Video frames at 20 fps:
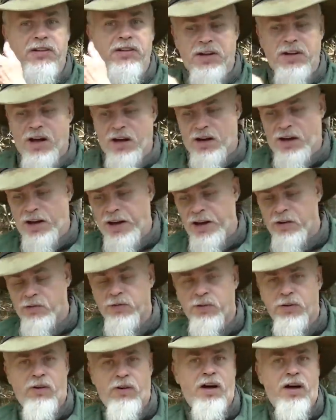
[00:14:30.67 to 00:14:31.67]
It's not laying on
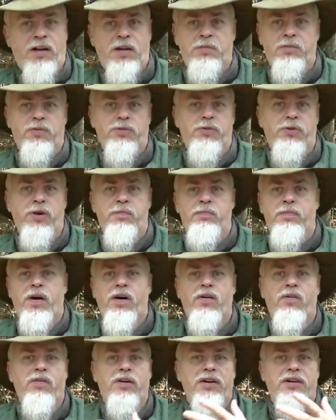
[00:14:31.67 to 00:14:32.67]
the ground. I'm going to trip
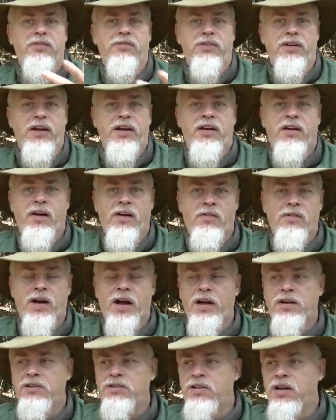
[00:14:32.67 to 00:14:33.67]
on it, going to get in all
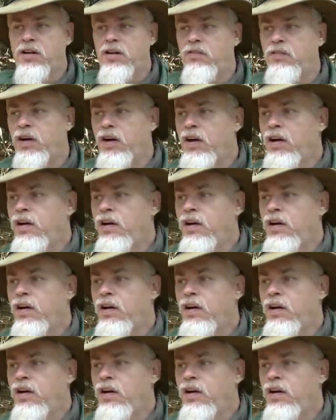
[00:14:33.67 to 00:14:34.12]
kinds of stuff.